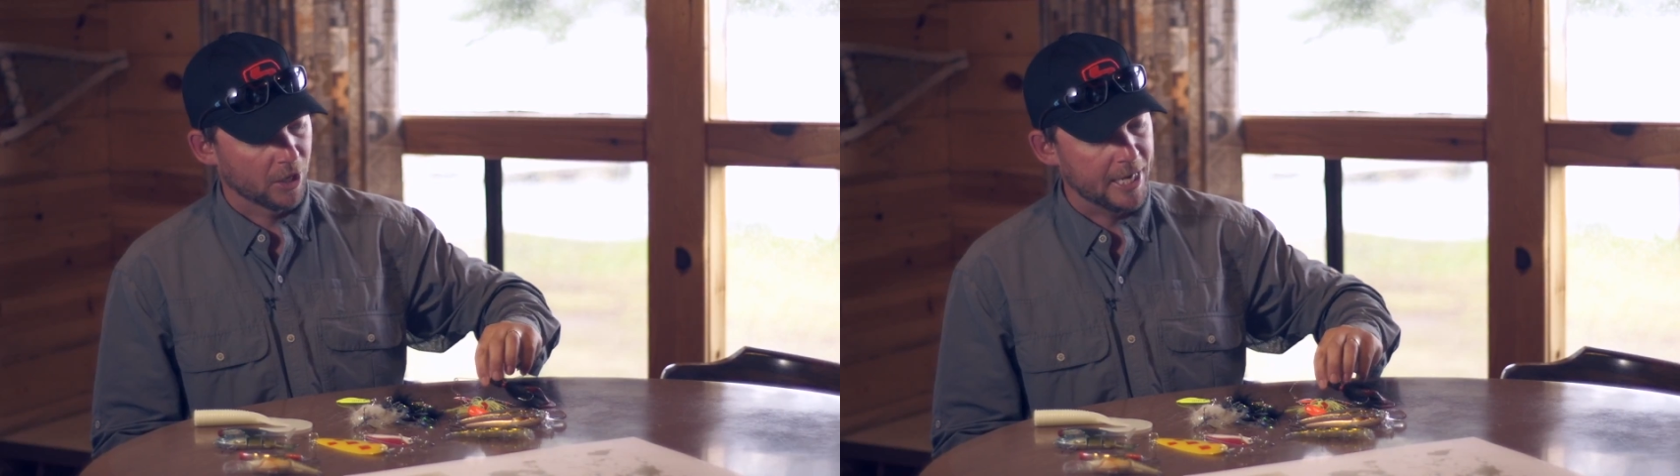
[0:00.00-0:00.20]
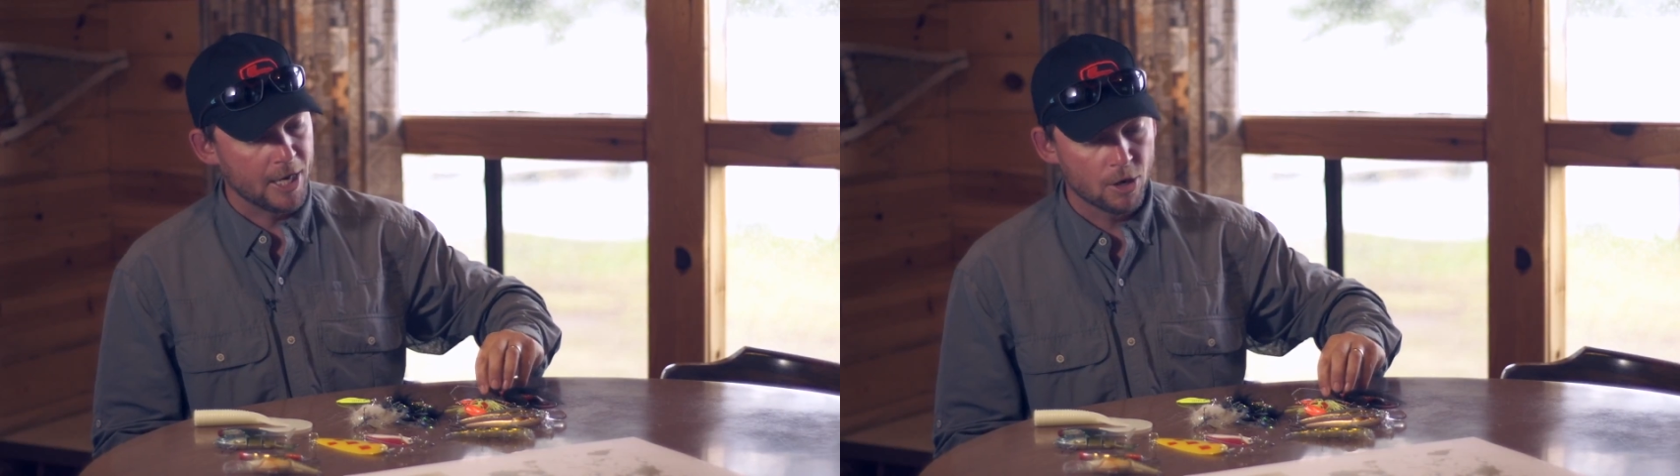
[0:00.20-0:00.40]

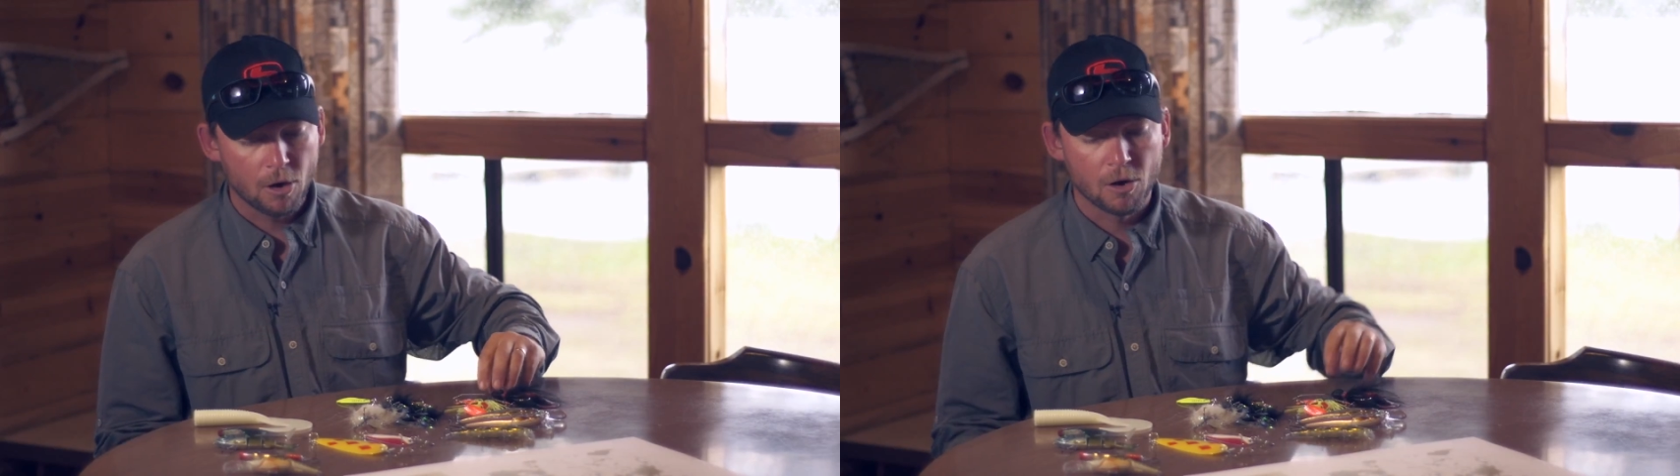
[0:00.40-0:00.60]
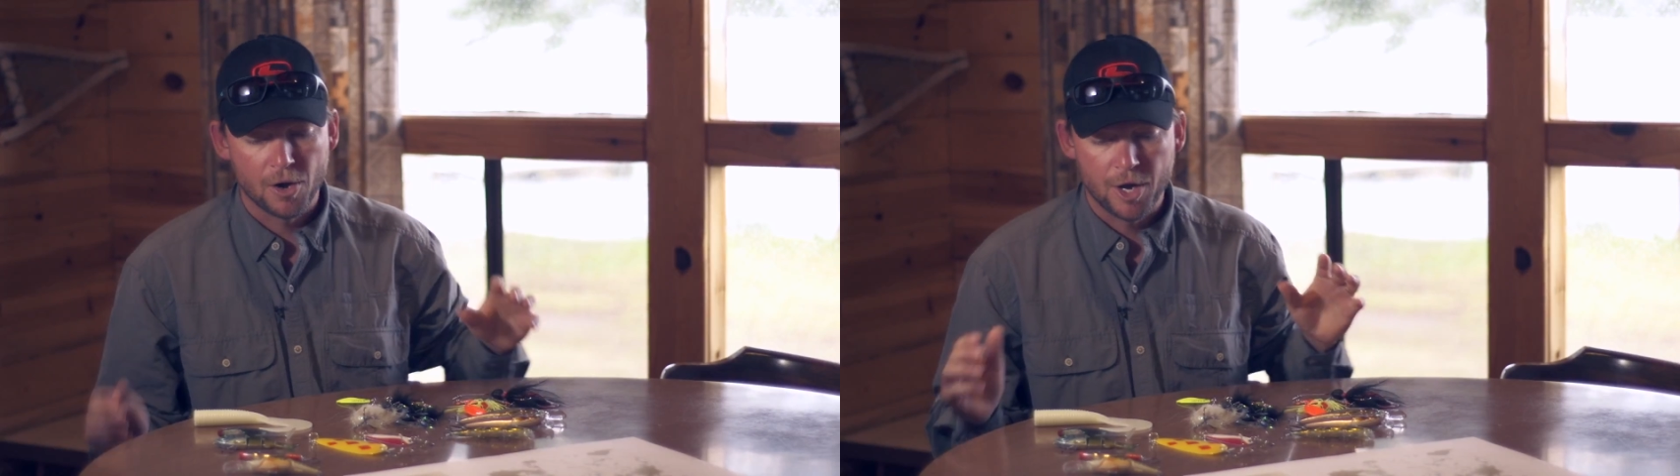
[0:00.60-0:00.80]
Here
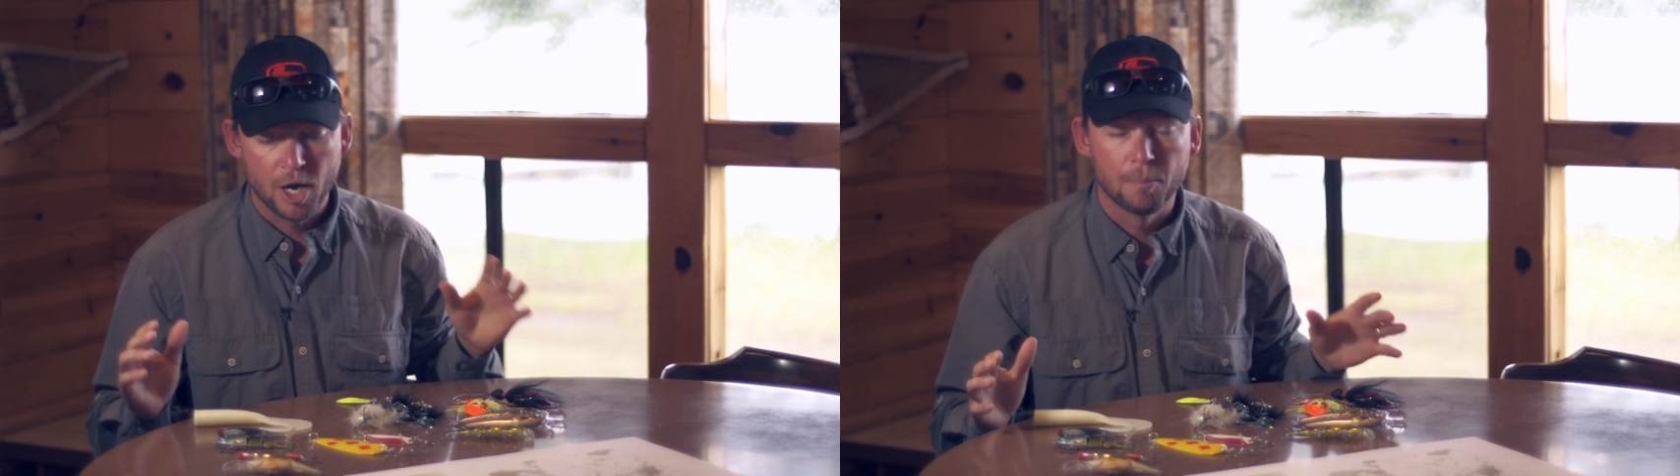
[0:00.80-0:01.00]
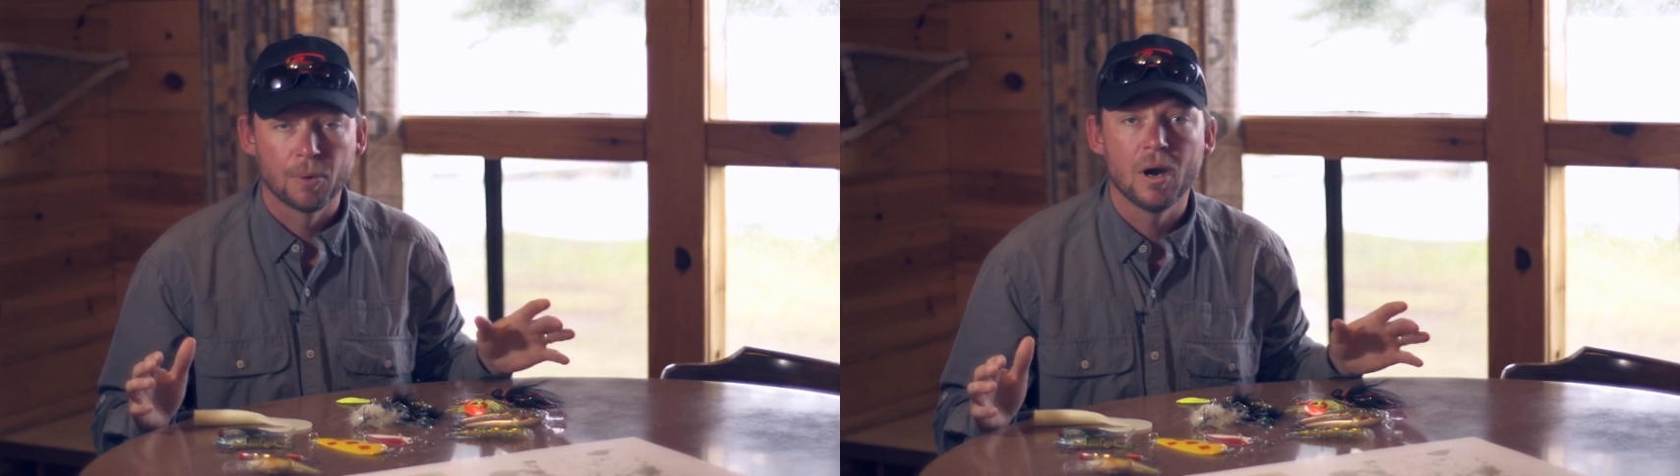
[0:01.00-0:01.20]
are a
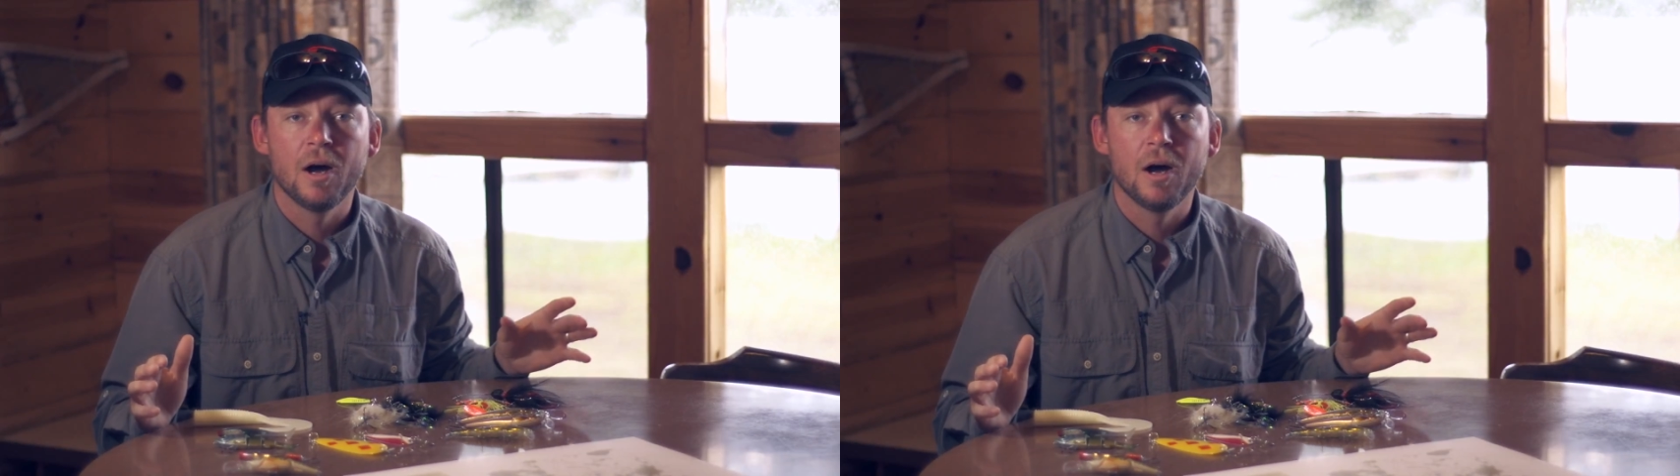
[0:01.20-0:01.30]
number